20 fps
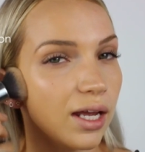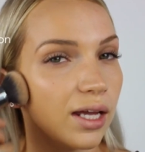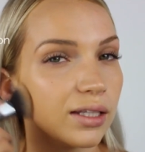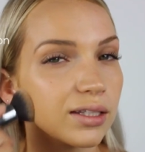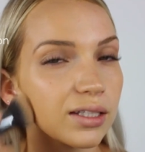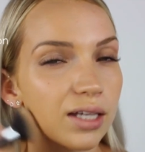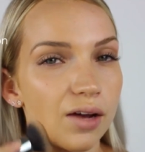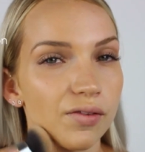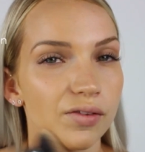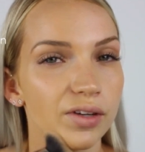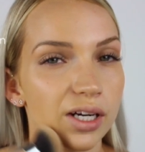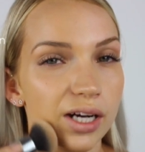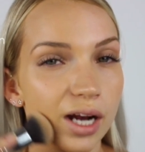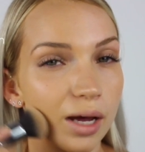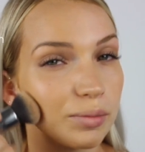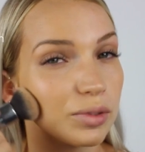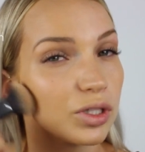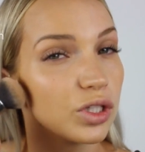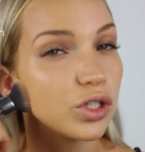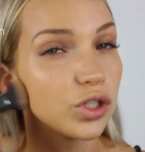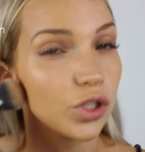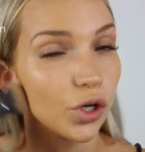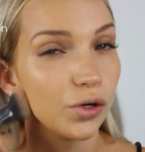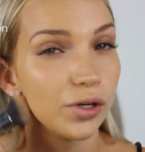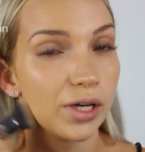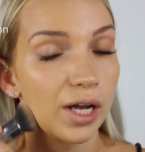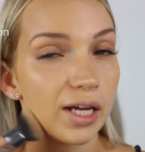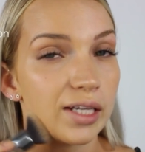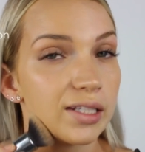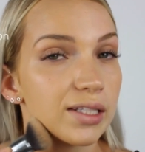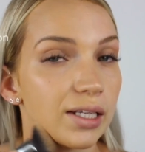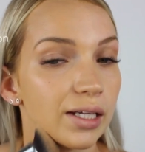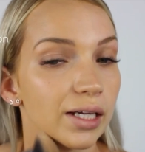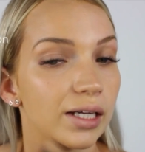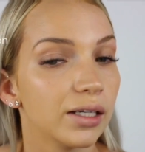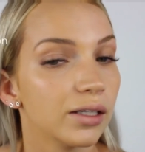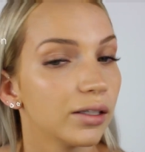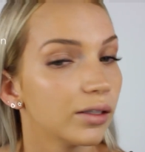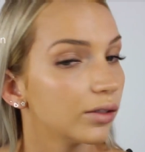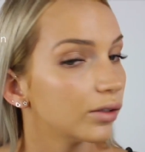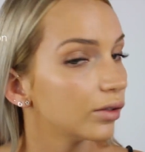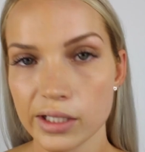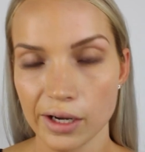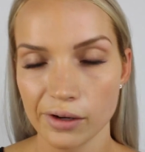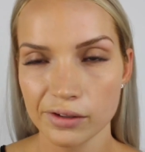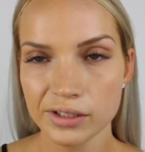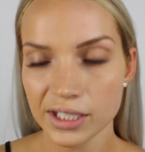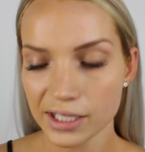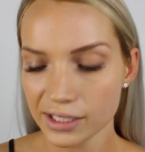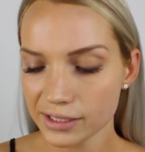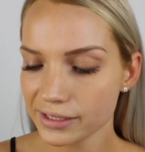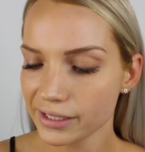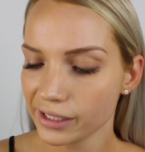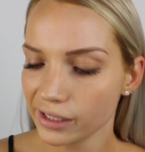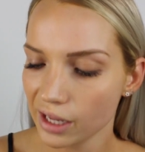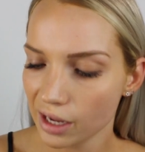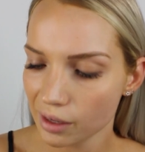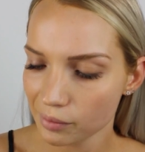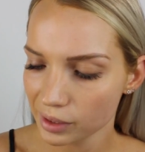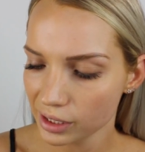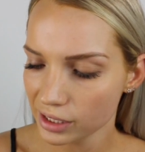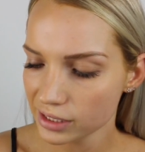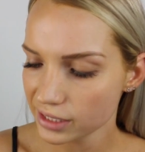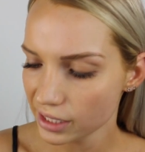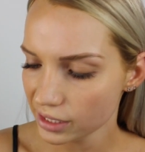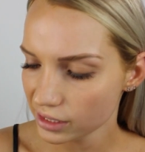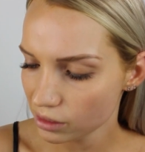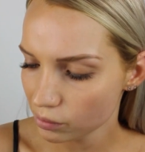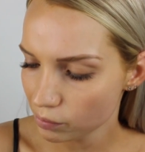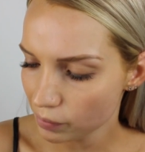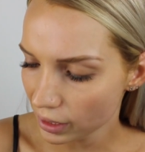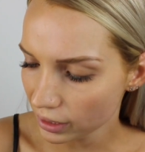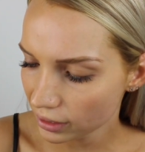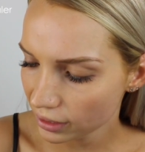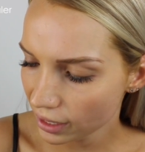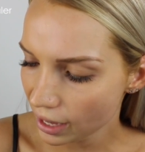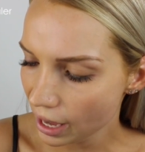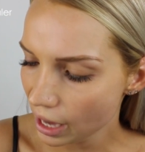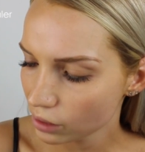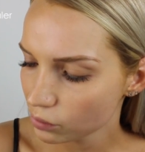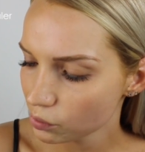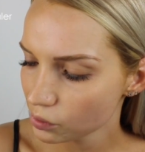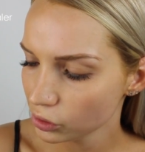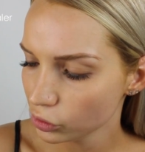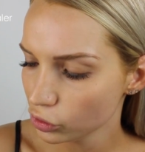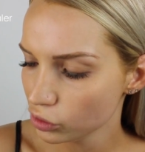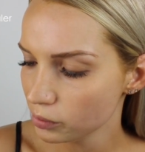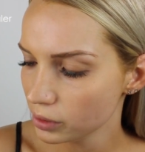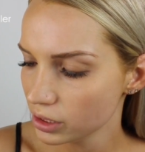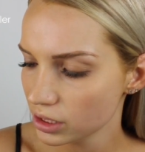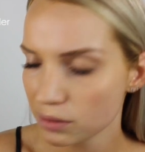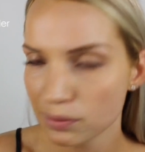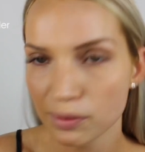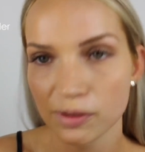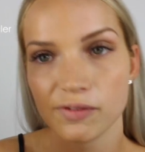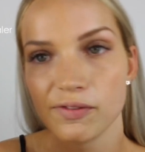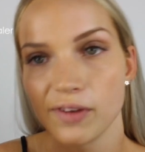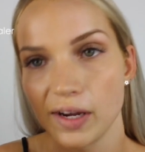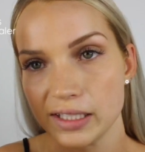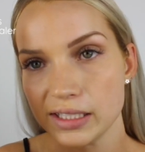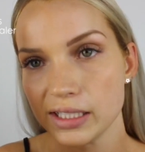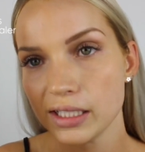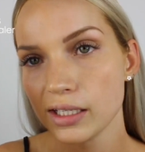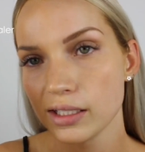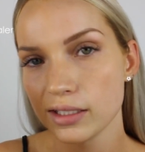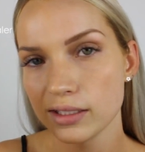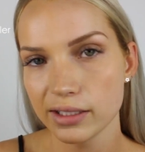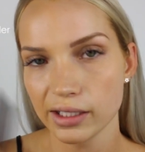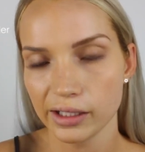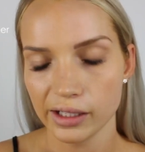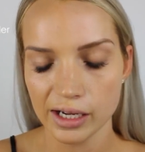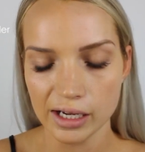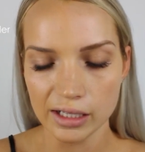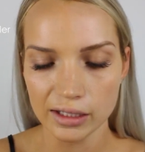it's covered it up so nicely. Now onto concealer. I'm going to take the Becca Aqua Luminous Perfecting Concealer,